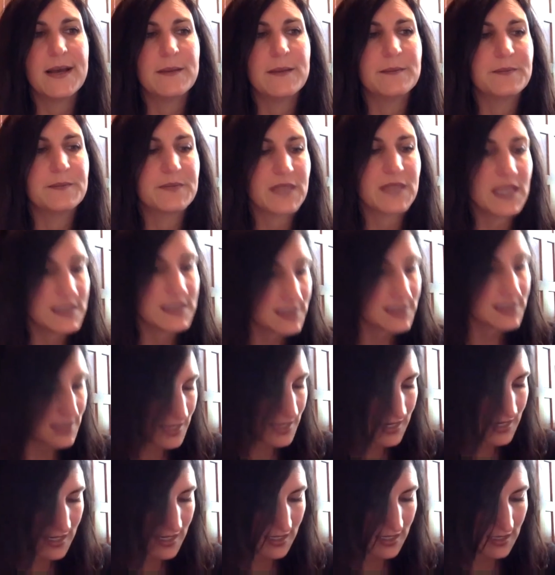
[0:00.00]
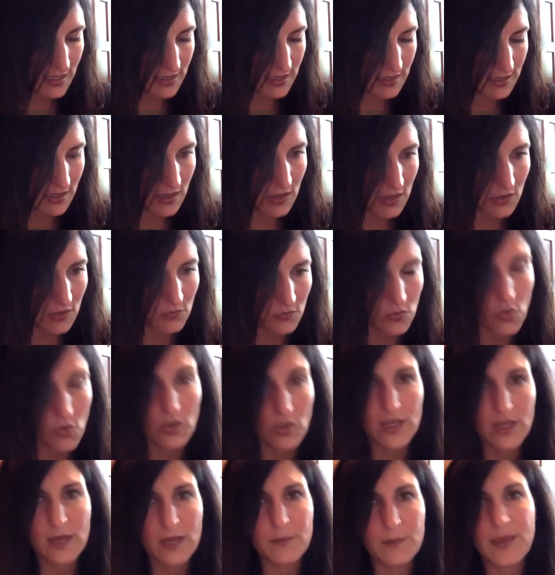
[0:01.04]
it's a
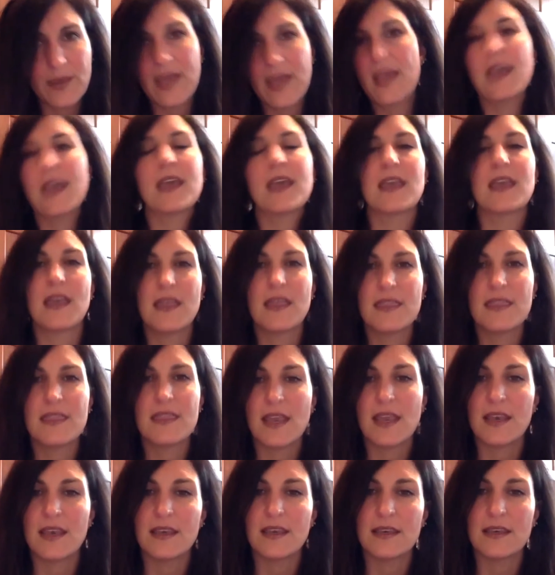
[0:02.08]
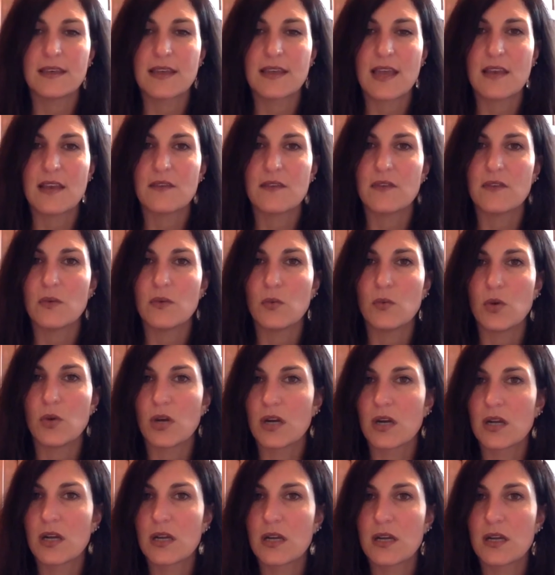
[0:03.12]
rolling bag, and then kind of a work
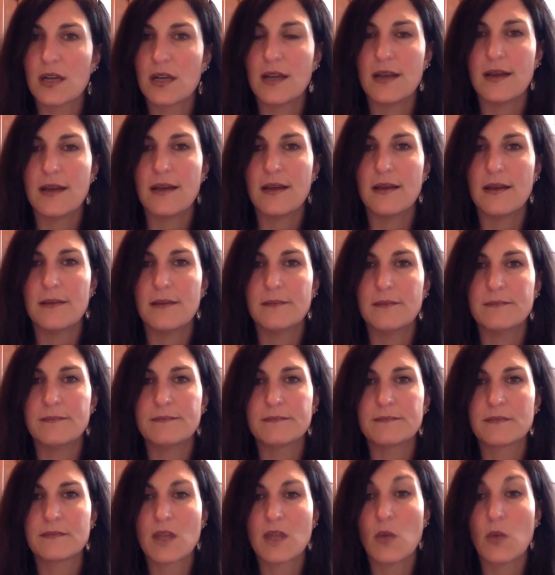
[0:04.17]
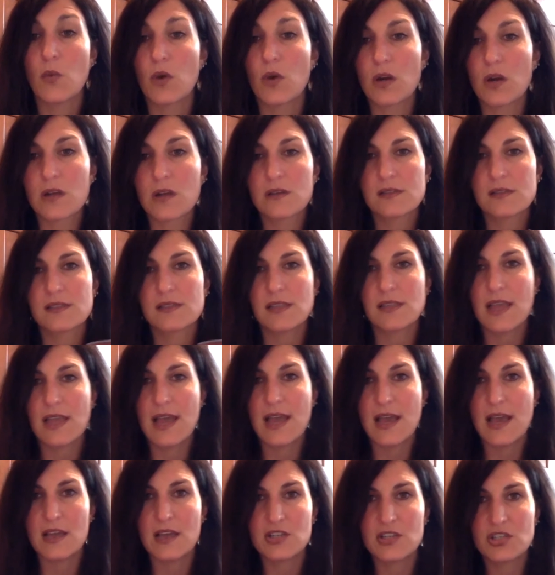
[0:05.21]
/ on
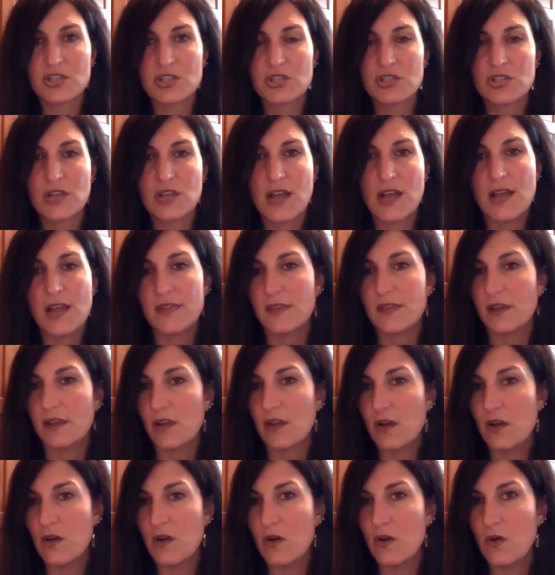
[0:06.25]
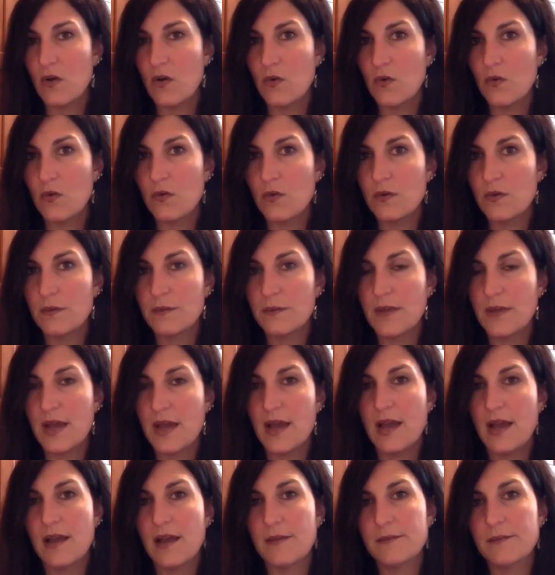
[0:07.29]
the go
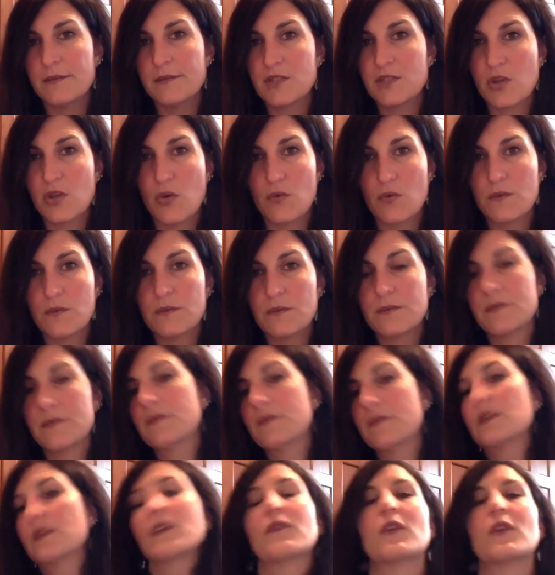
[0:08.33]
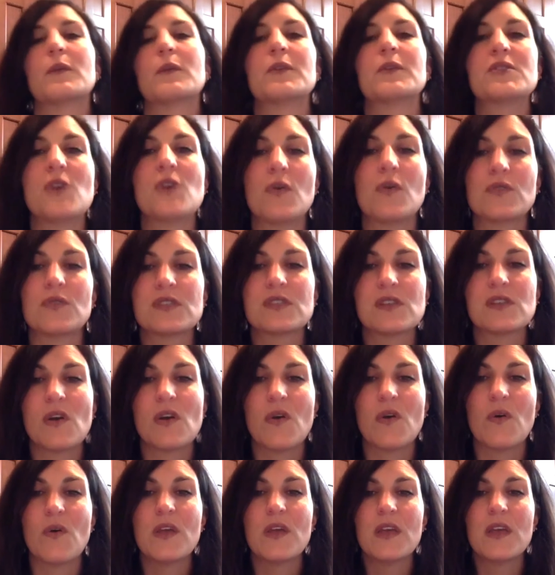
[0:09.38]
tote, convertible tote.
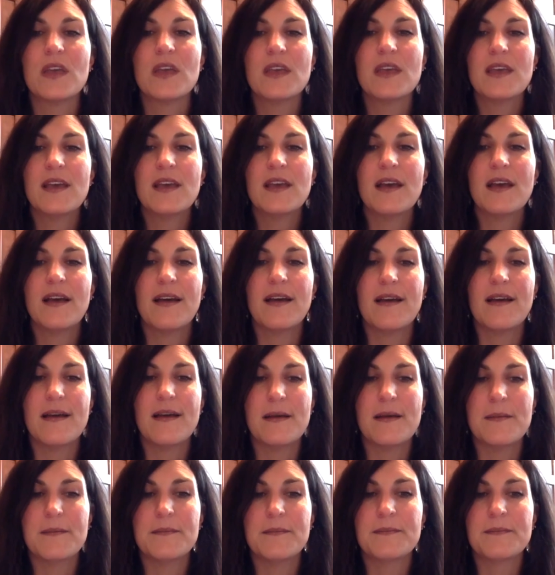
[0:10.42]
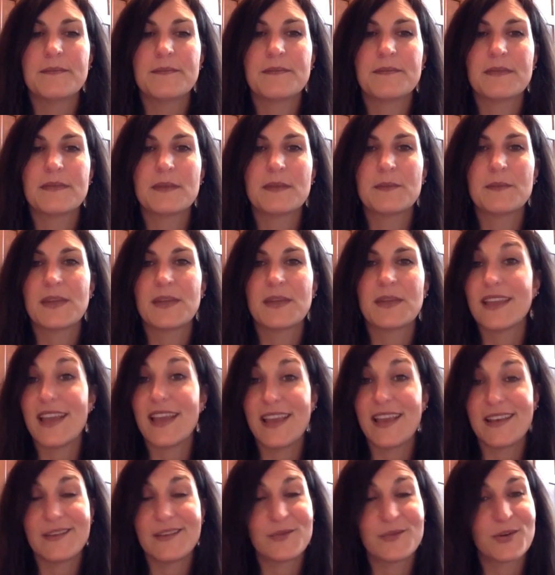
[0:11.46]
So, and
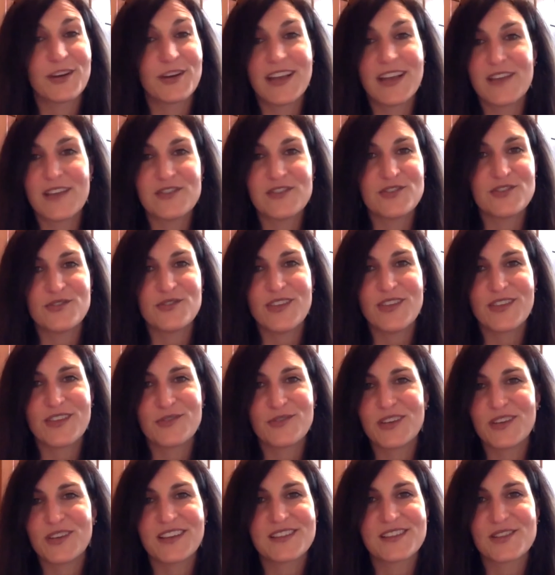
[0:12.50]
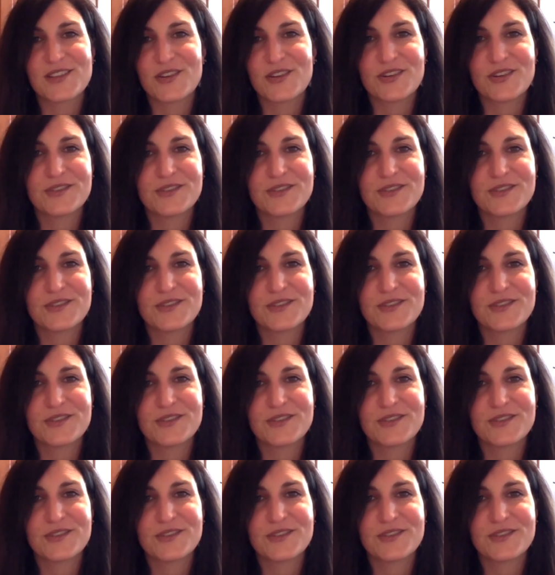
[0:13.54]
we're going to have to do that through Kickstarter,